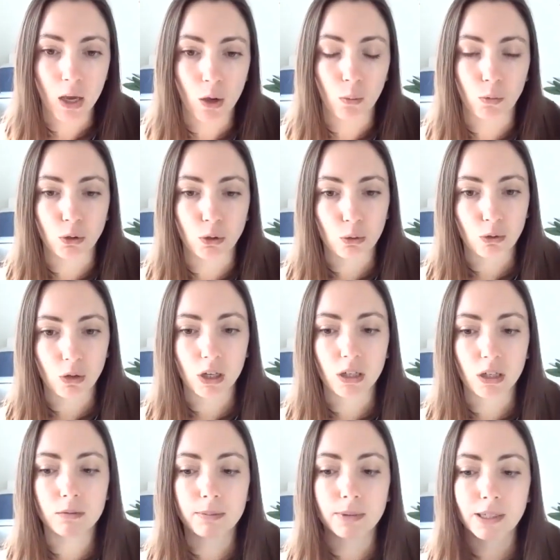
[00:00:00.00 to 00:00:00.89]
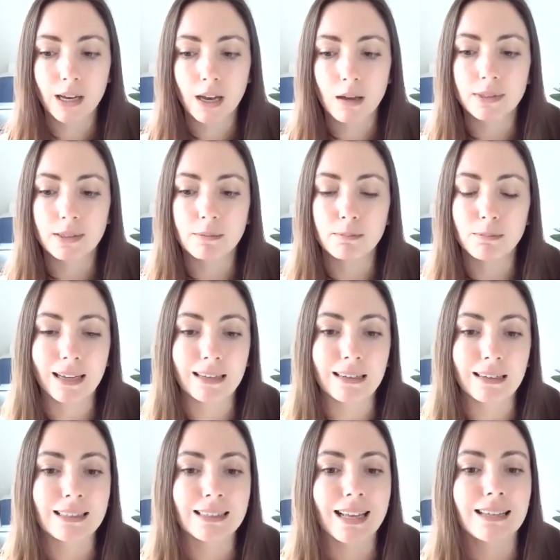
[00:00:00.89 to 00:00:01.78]
When your thyroid becomes
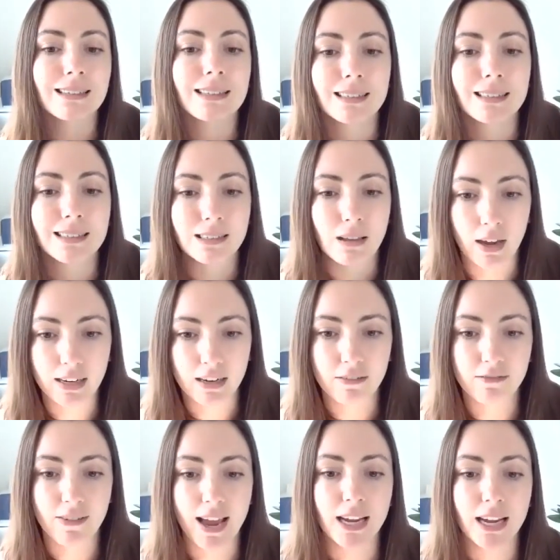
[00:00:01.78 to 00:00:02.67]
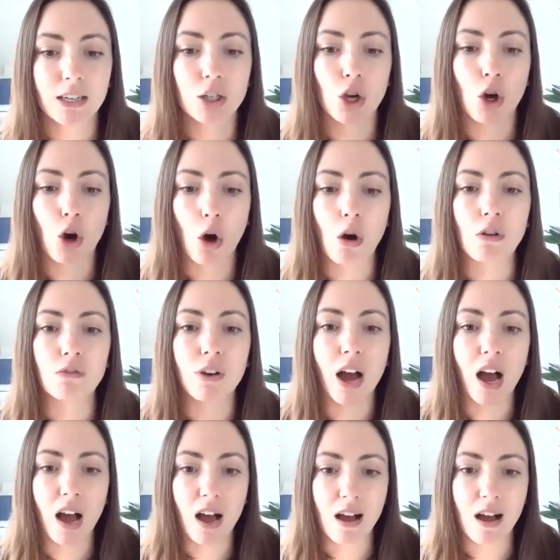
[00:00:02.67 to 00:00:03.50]
imbalanced, that's a side effect of